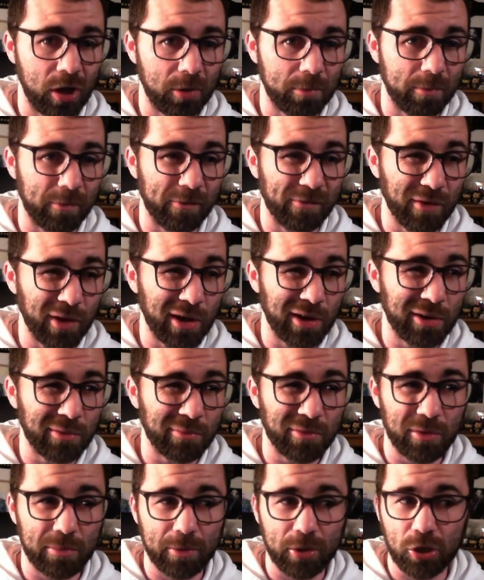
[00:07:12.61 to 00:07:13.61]
I prefer
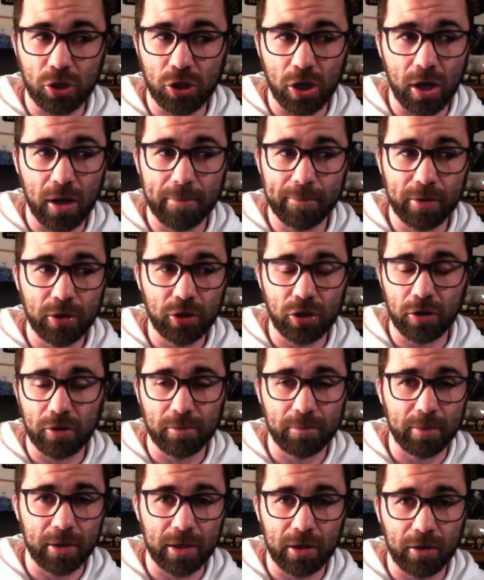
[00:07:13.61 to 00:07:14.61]
them to be German
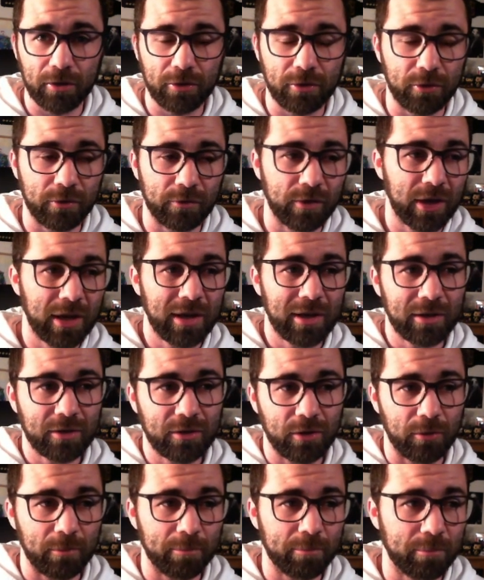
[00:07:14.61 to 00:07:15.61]
just because of
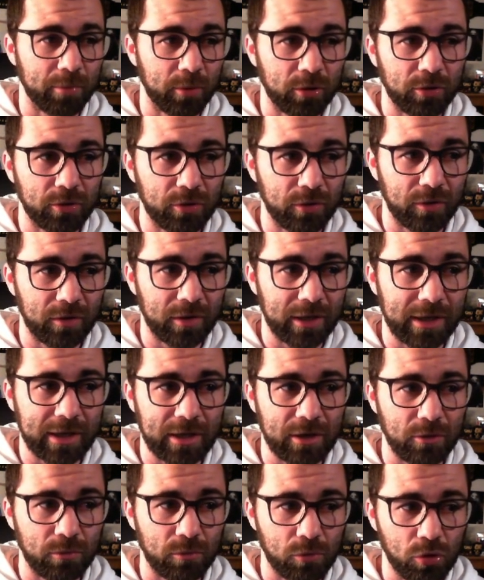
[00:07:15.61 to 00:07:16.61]
the
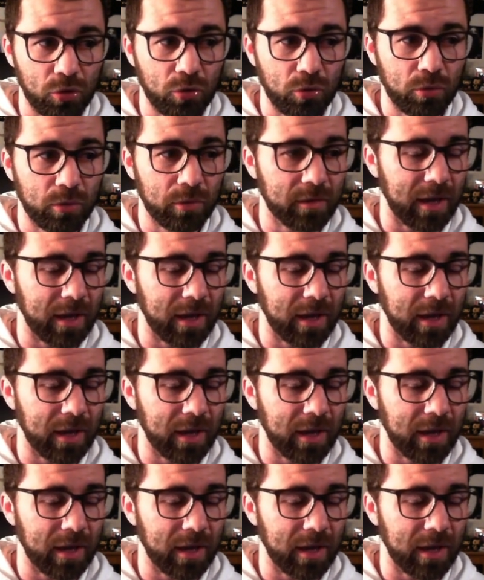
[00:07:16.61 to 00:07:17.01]
Bundesliga rules